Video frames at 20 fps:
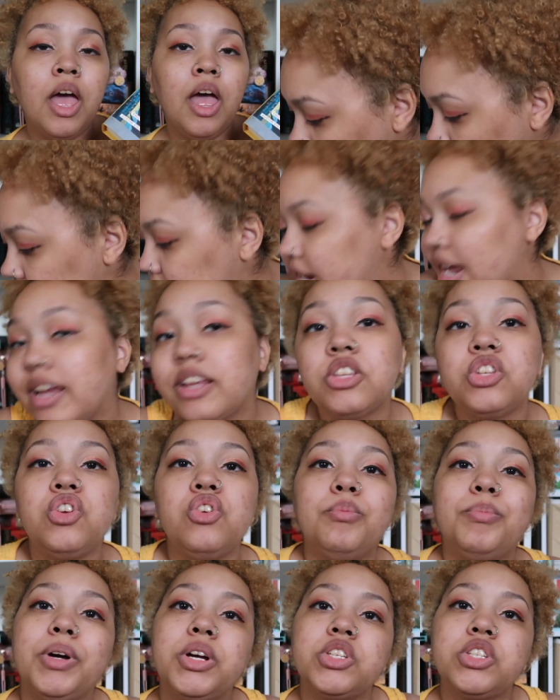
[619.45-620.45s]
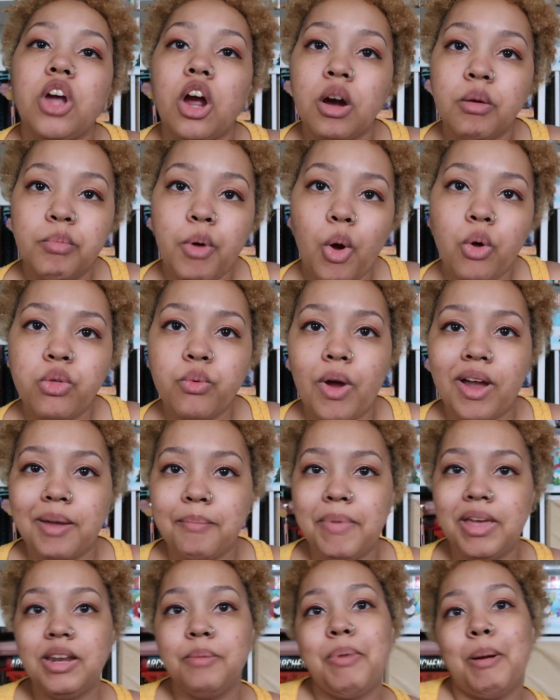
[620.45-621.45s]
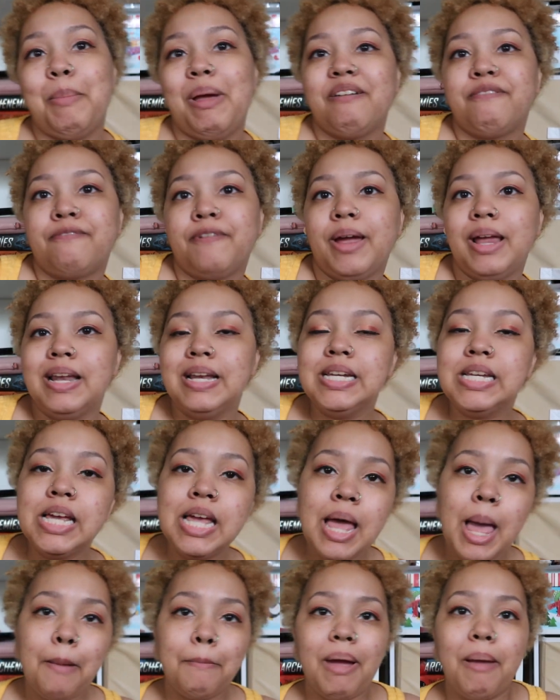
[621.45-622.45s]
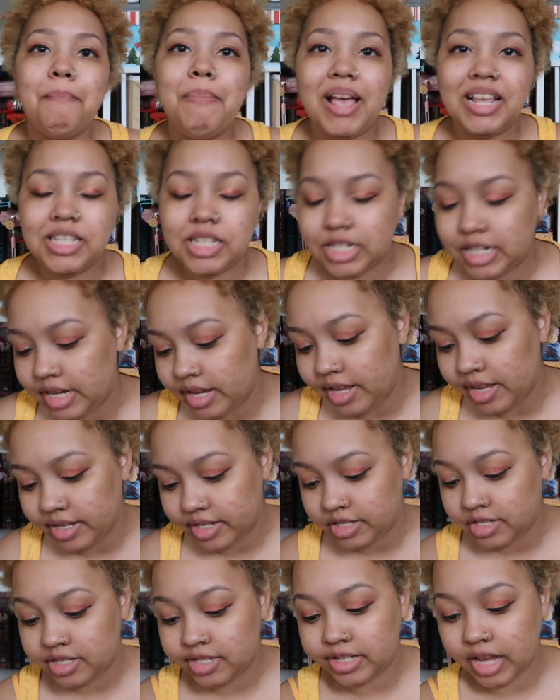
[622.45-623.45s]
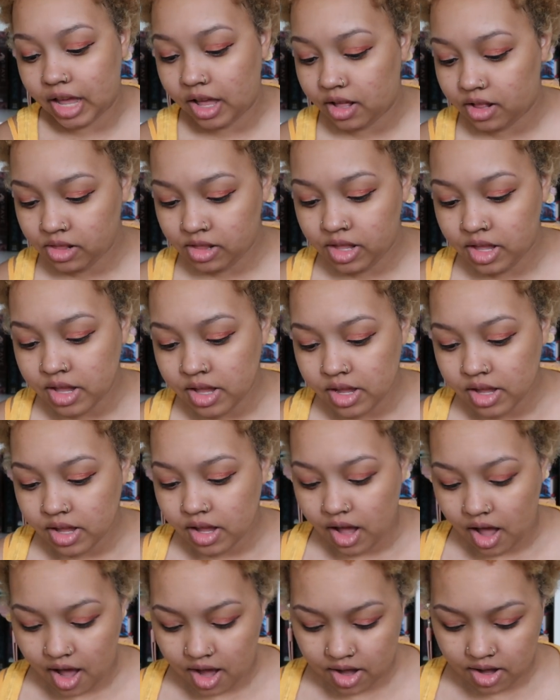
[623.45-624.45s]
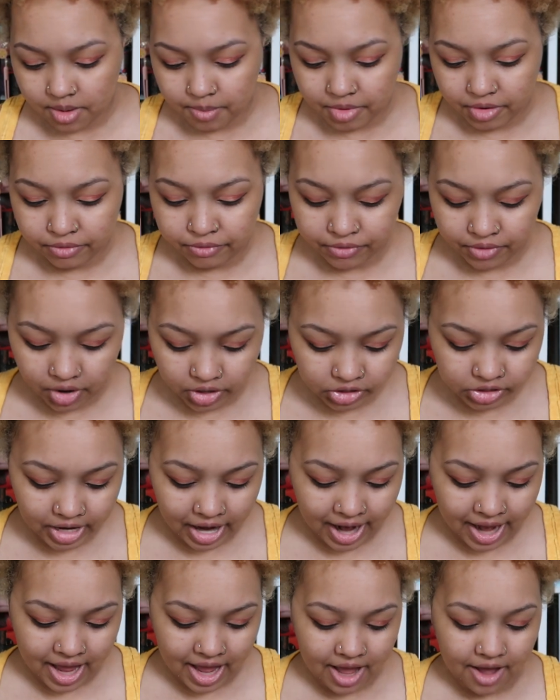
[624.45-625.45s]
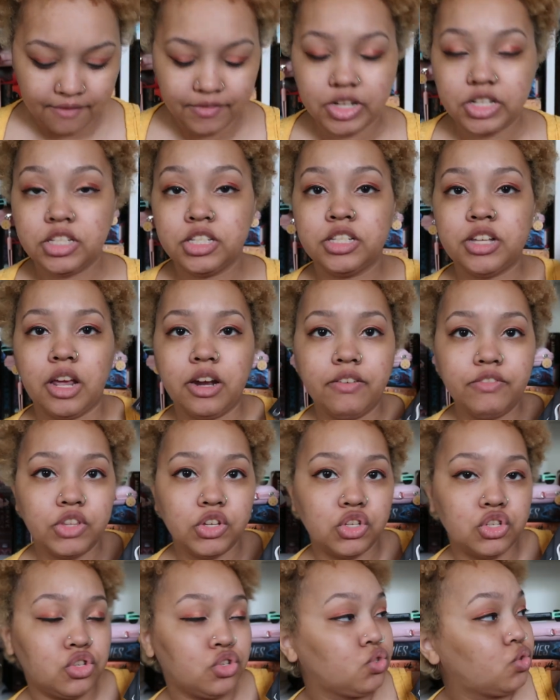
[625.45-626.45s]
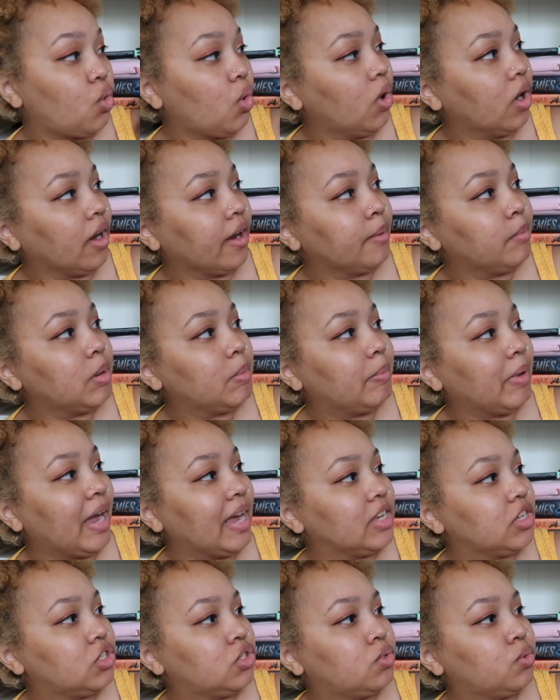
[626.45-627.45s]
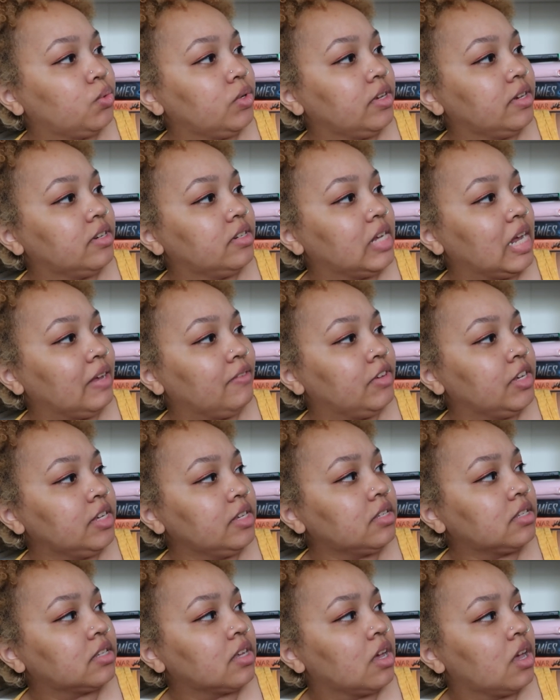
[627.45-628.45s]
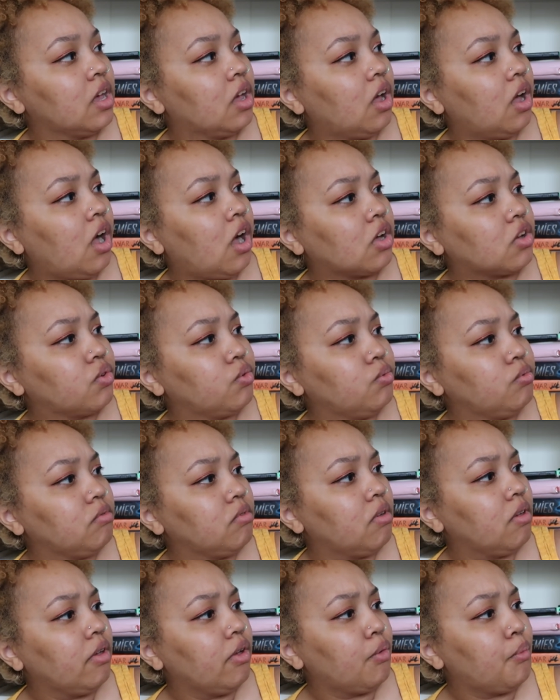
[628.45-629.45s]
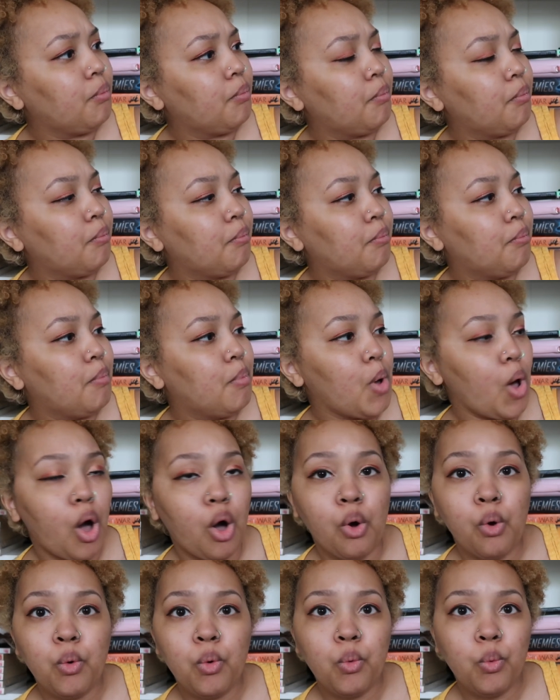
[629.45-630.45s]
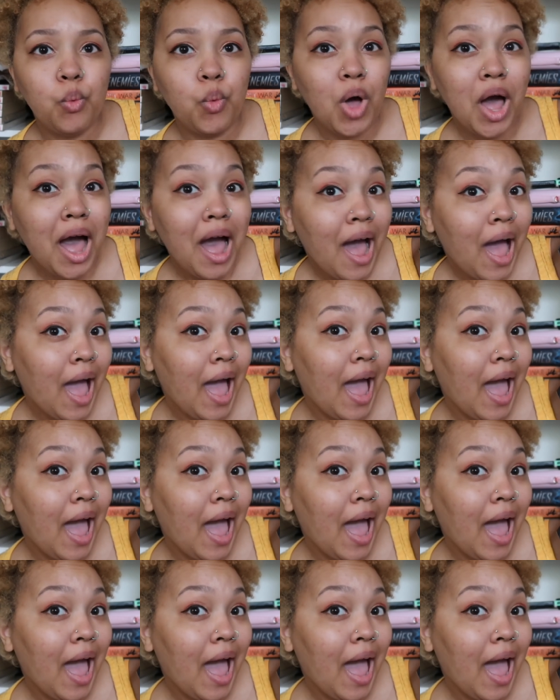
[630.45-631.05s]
These next two books are both recommended by my friend, my bestie, Sel. Um, first, I have Son of the Storm by Suyi Davies. Akungambawa.